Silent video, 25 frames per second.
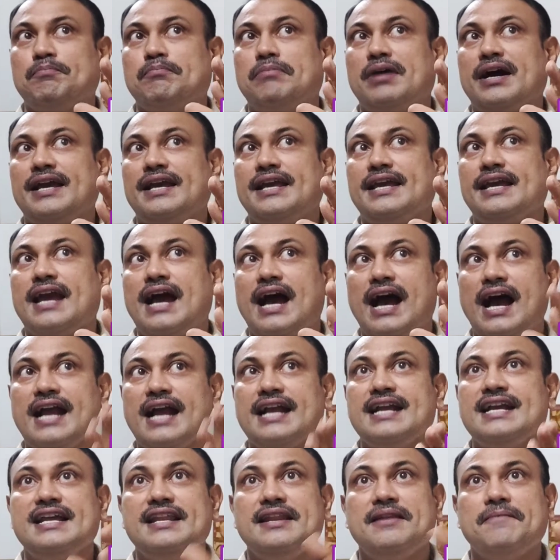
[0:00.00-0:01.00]
by
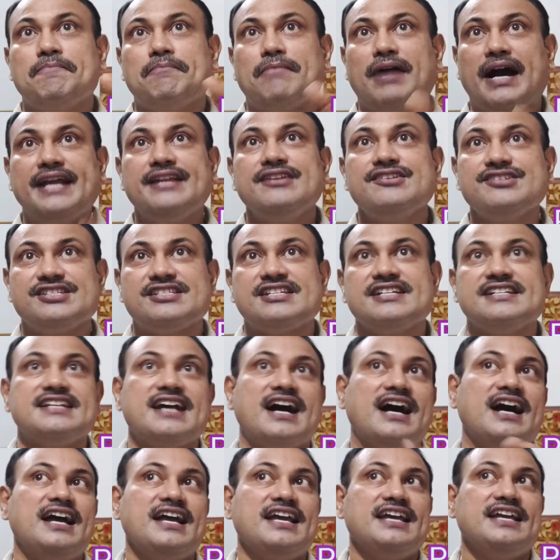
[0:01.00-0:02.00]
angle minus
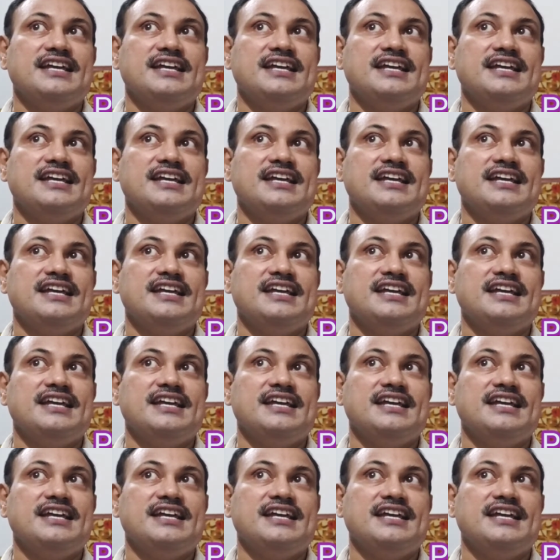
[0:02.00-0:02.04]
theta